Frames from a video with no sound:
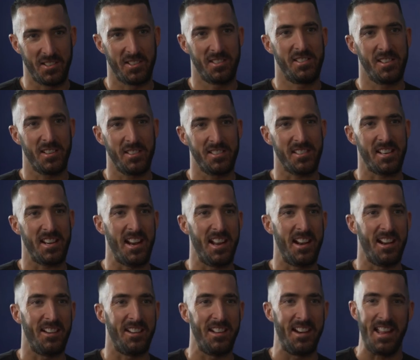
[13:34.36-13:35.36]
John's in it a
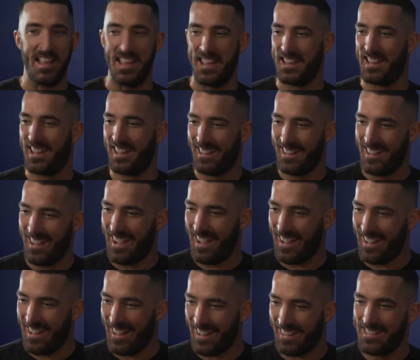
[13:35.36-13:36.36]
lot, isn't he?
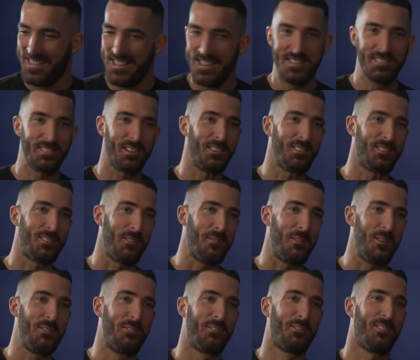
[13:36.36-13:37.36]
Yeah. John's
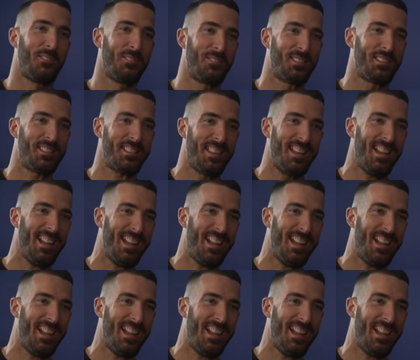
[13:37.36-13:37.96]
Removals.